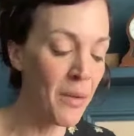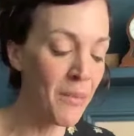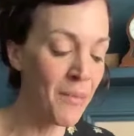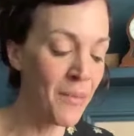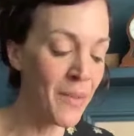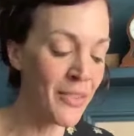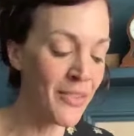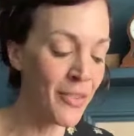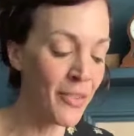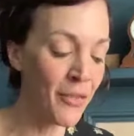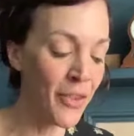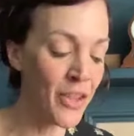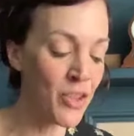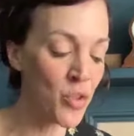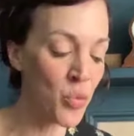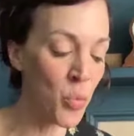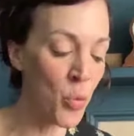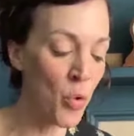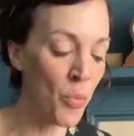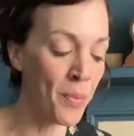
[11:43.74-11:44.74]
Mrs.
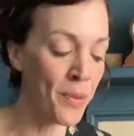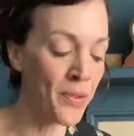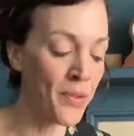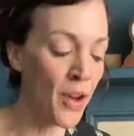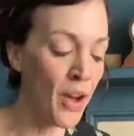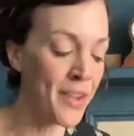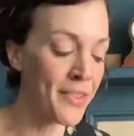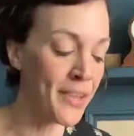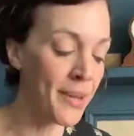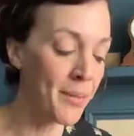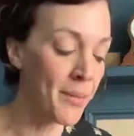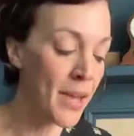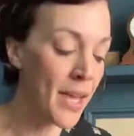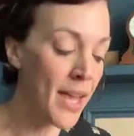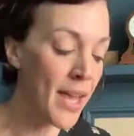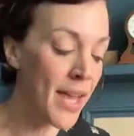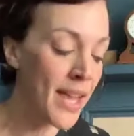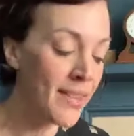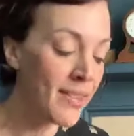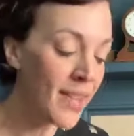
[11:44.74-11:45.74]
Finch walked beside him,
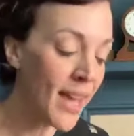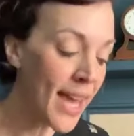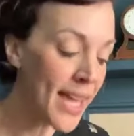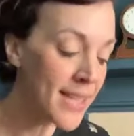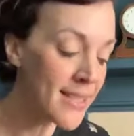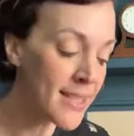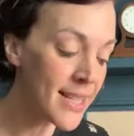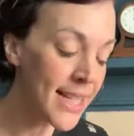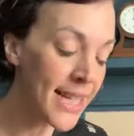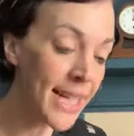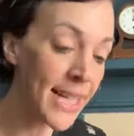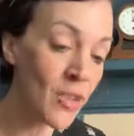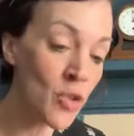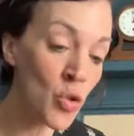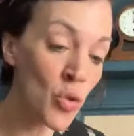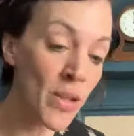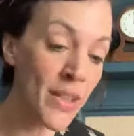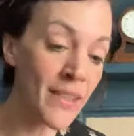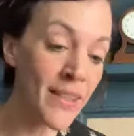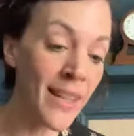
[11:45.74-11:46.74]
tenderly
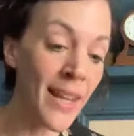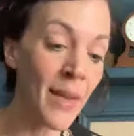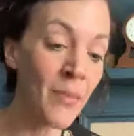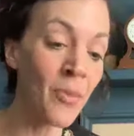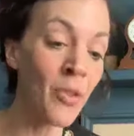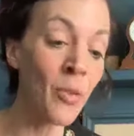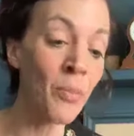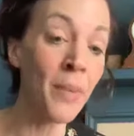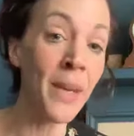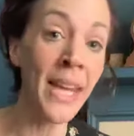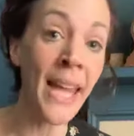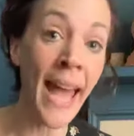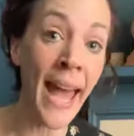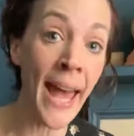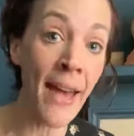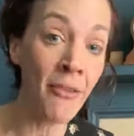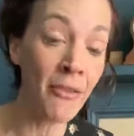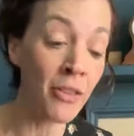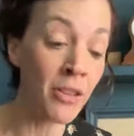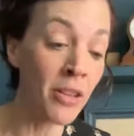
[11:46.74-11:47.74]
entreating him to be
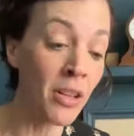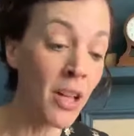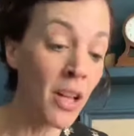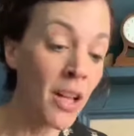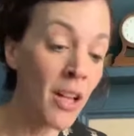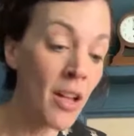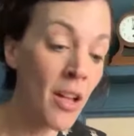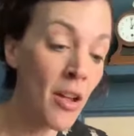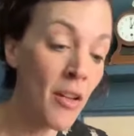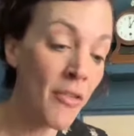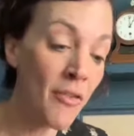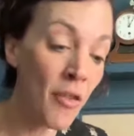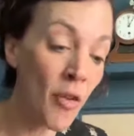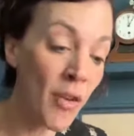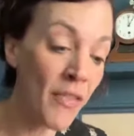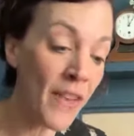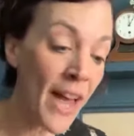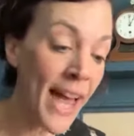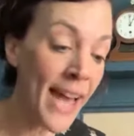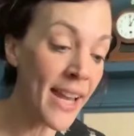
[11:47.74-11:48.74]
careful, for
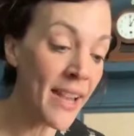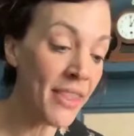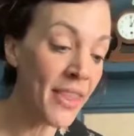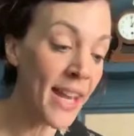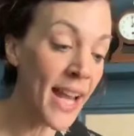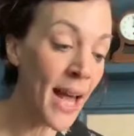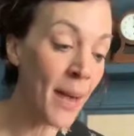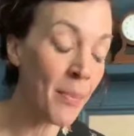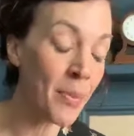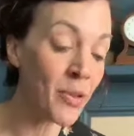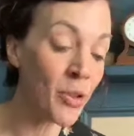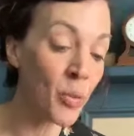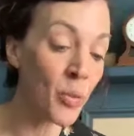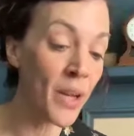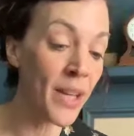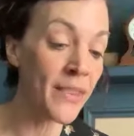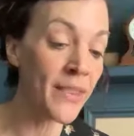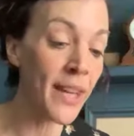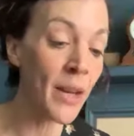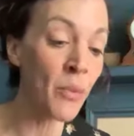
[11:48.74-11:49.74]
if anything happened to
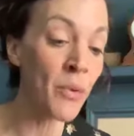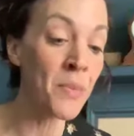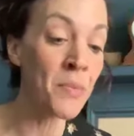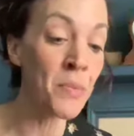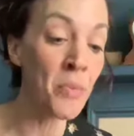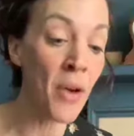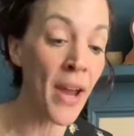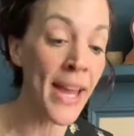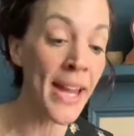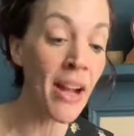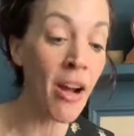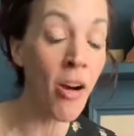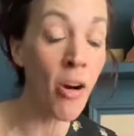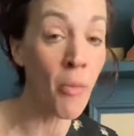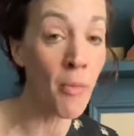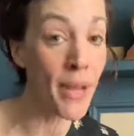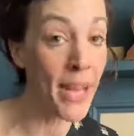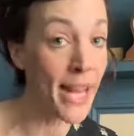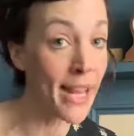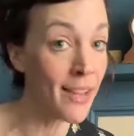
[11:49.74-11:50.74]
it, it would break
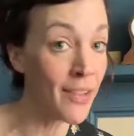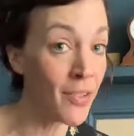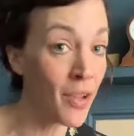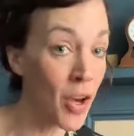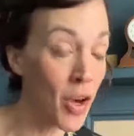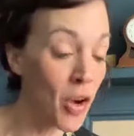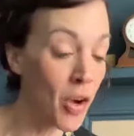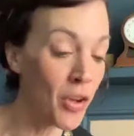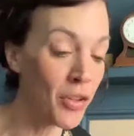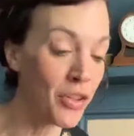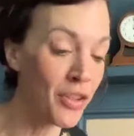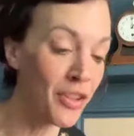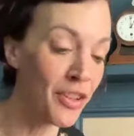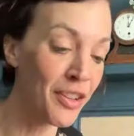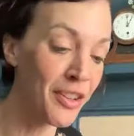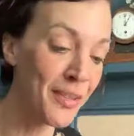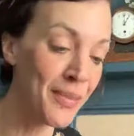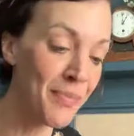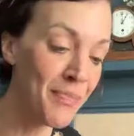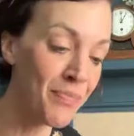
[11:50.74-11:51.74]
Arminella's heart.
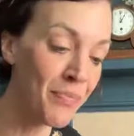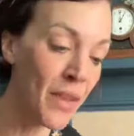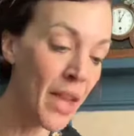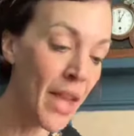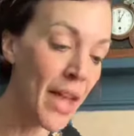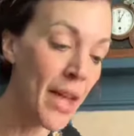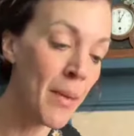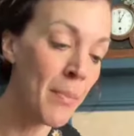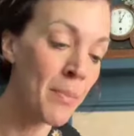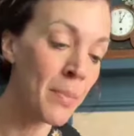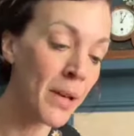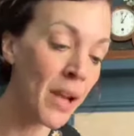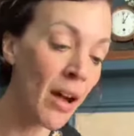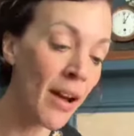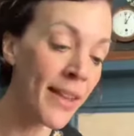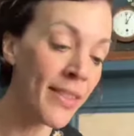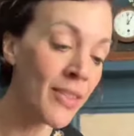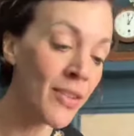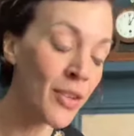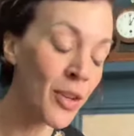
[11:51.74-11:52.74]

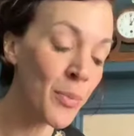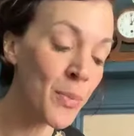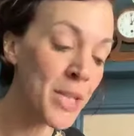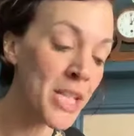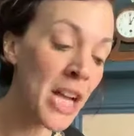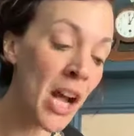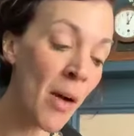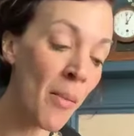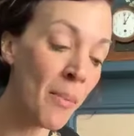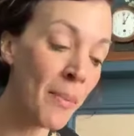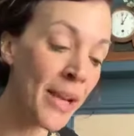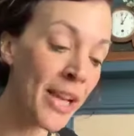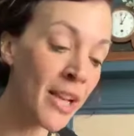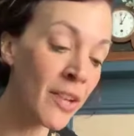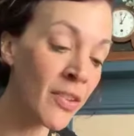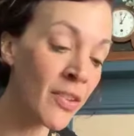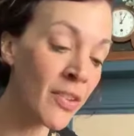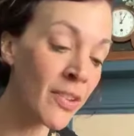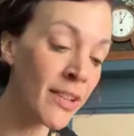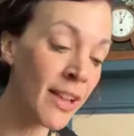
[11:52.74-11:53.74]
Blithesome and
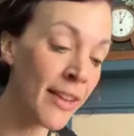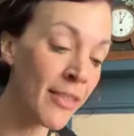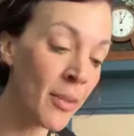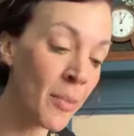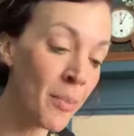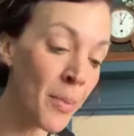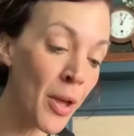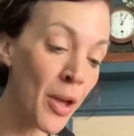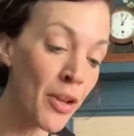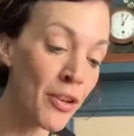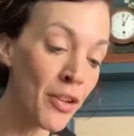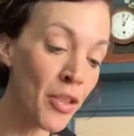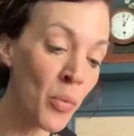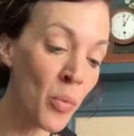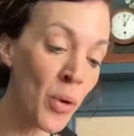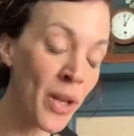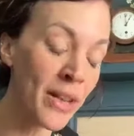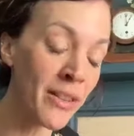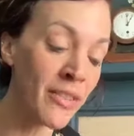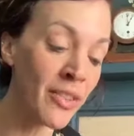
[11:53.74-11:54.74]
cumberless, like the bird of the
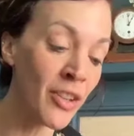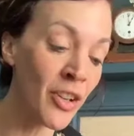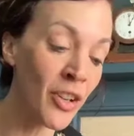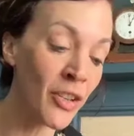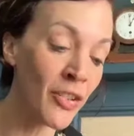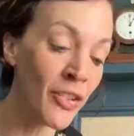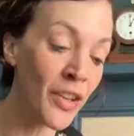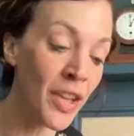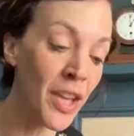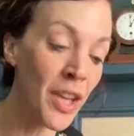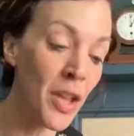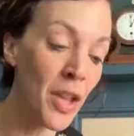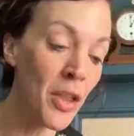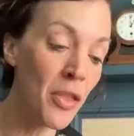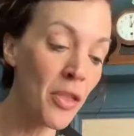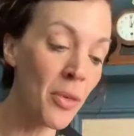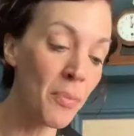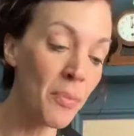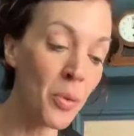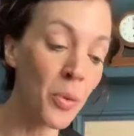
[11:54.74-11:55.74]
wilderness,
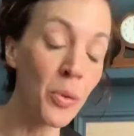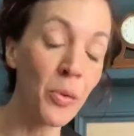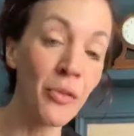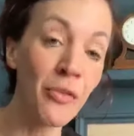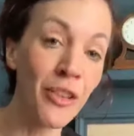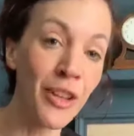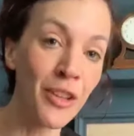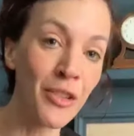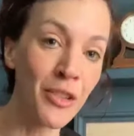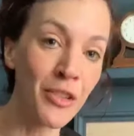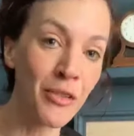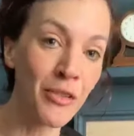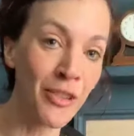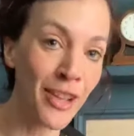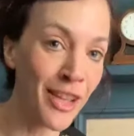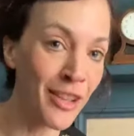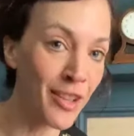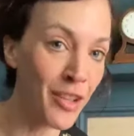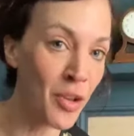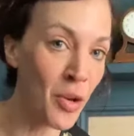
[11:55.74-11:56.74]
the bullfinch
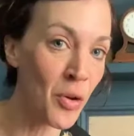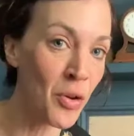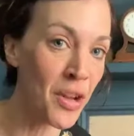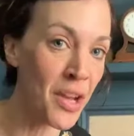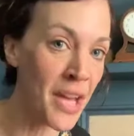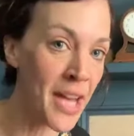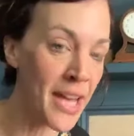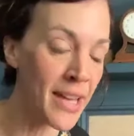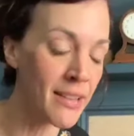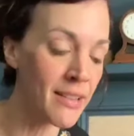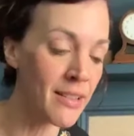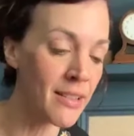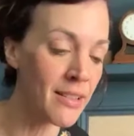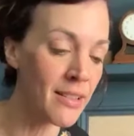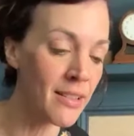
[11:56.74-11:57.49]
flitted on ahead.